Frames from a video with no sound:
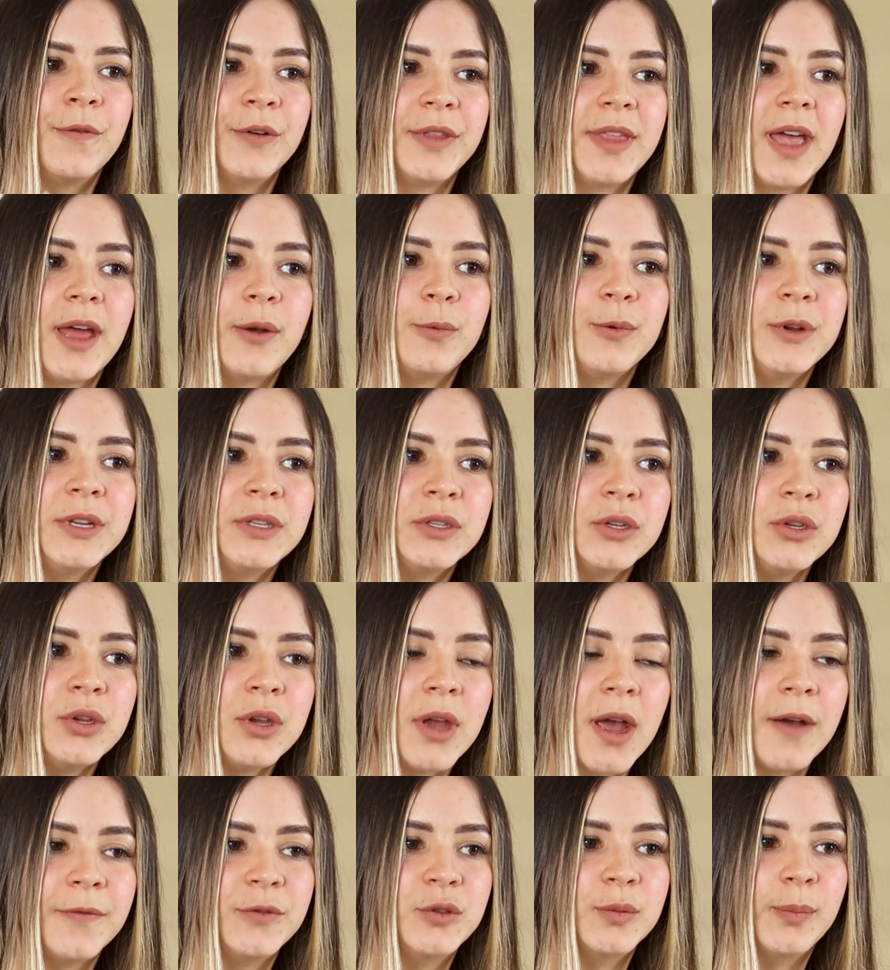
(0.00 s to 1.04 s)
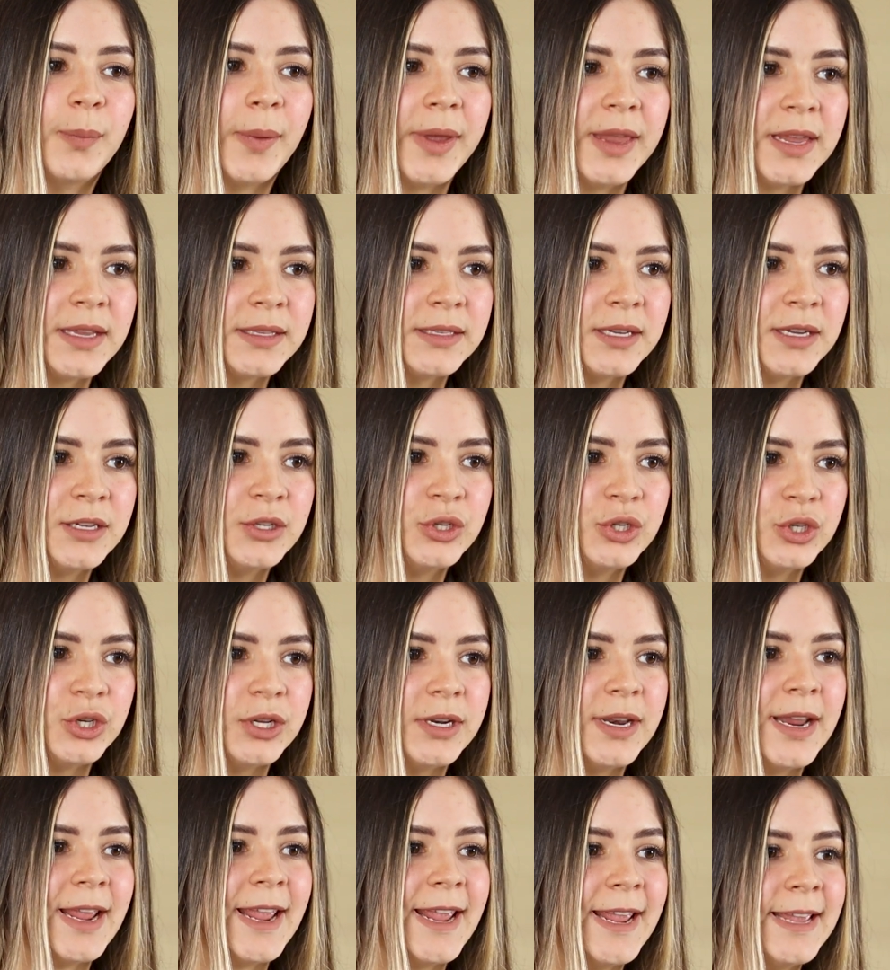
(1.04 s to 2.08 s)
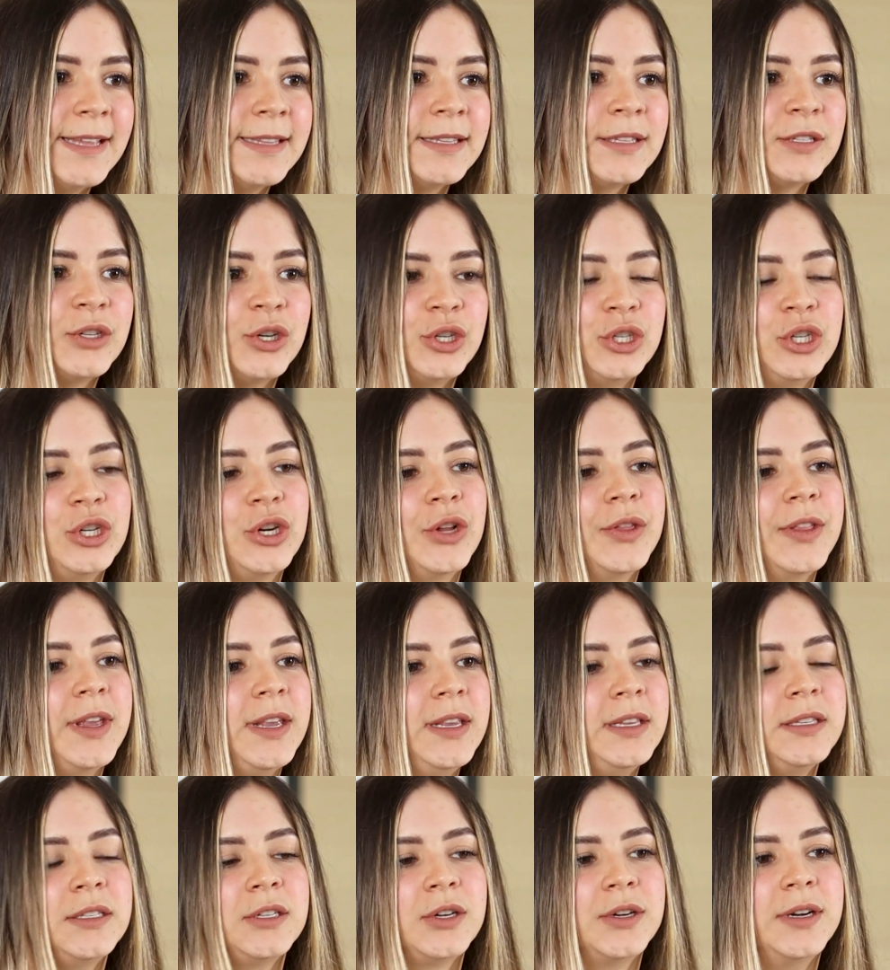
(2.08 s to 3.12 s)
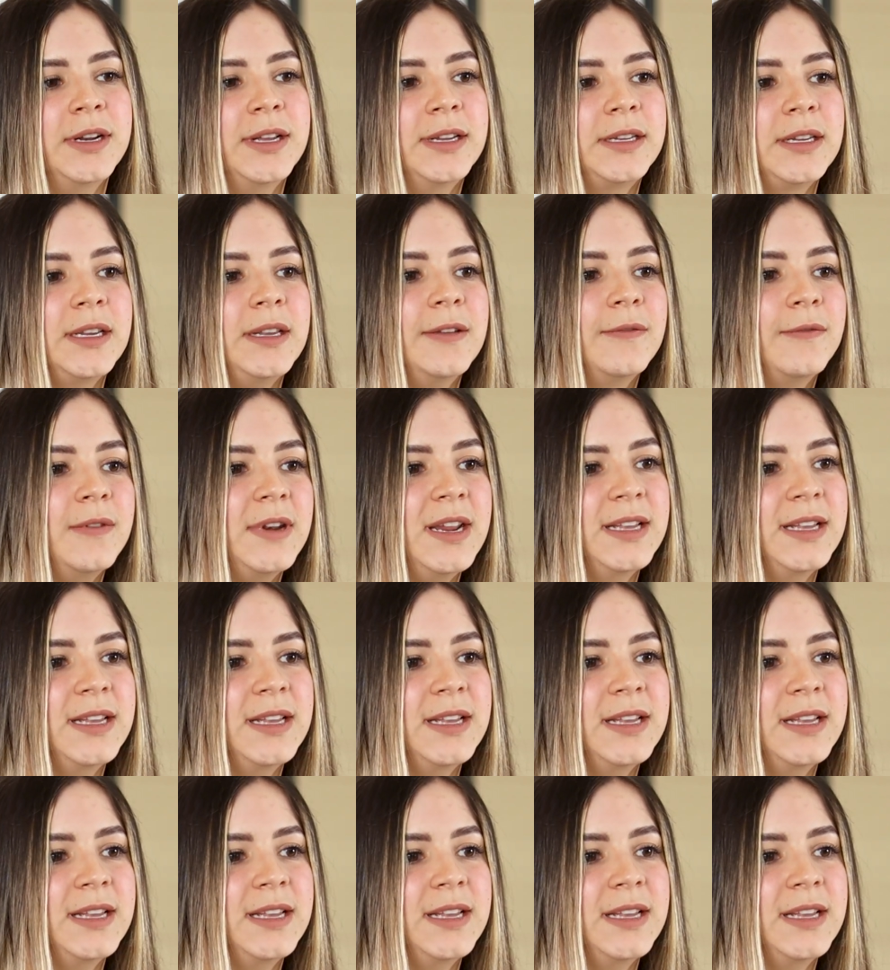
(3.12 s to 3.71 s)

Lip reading: For that reason, you have to pay attention and search it on the internet if